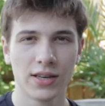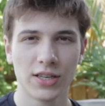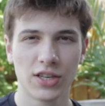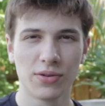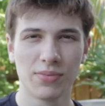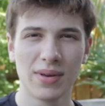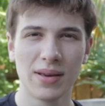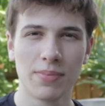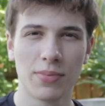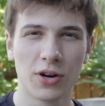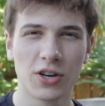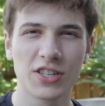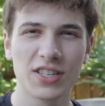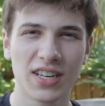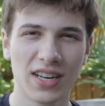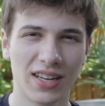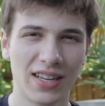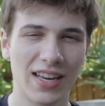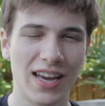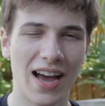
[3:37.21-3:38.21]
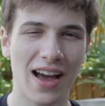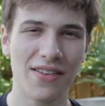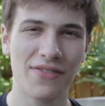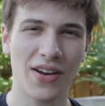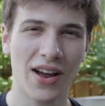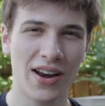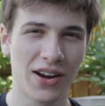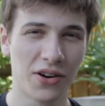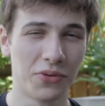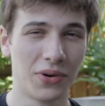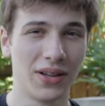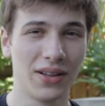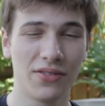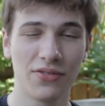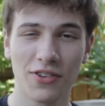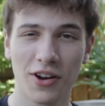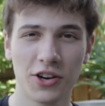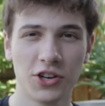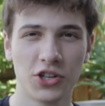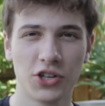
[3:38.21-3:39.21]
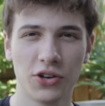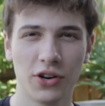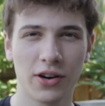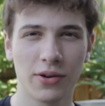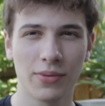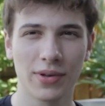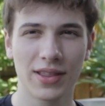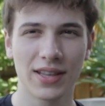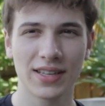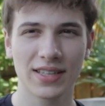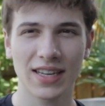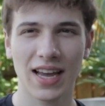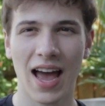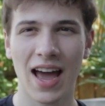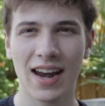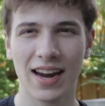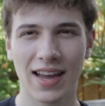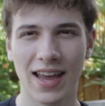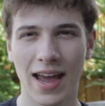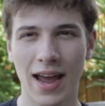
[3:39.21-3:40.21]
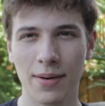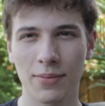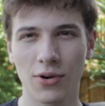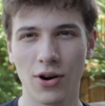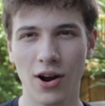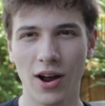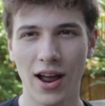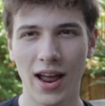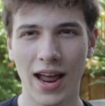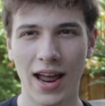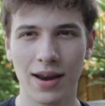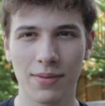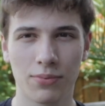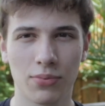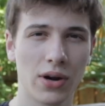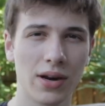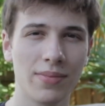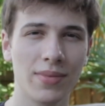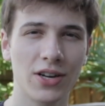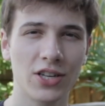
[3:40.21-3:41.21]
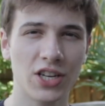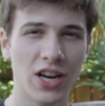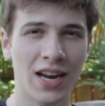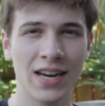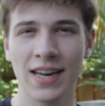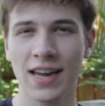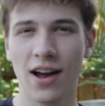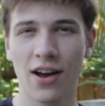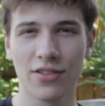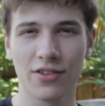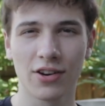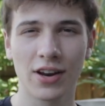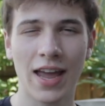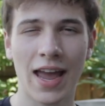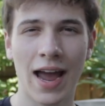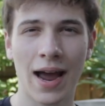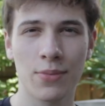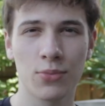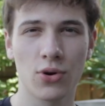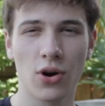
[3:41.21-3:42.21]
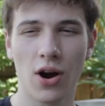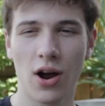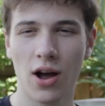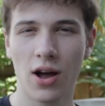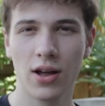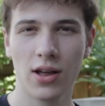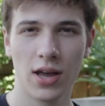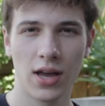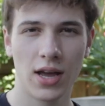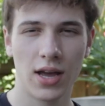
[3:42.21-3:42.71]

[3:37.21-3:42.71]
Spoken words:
To me personally, I find it really fun shooting with this kind of camera and pretty much any other camera